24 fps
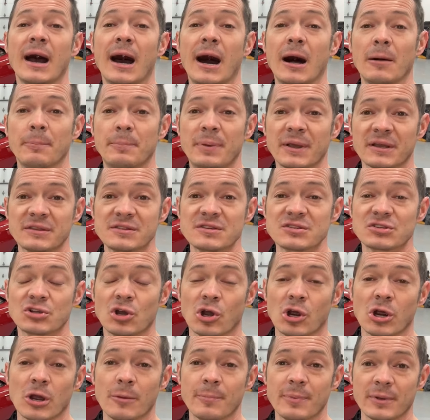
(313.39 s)
I'll pick this
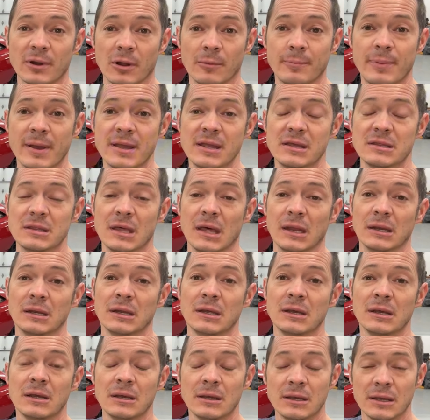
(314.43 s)
car up and I'll pay you then.
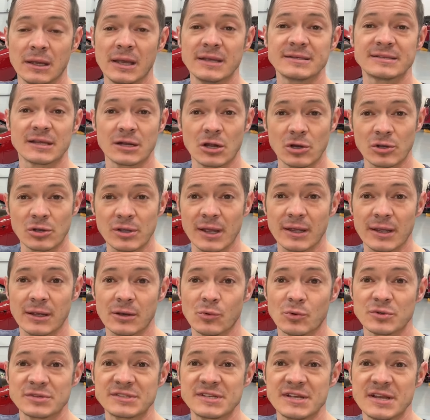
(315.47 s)
He said, okay,
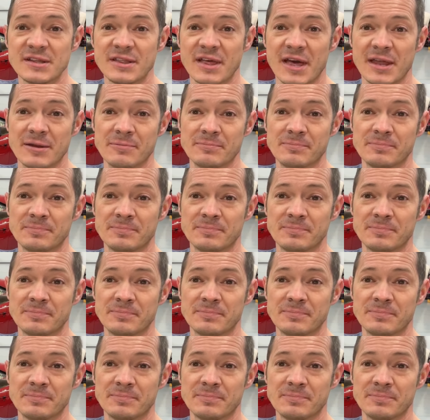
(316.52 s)
we'll see you then.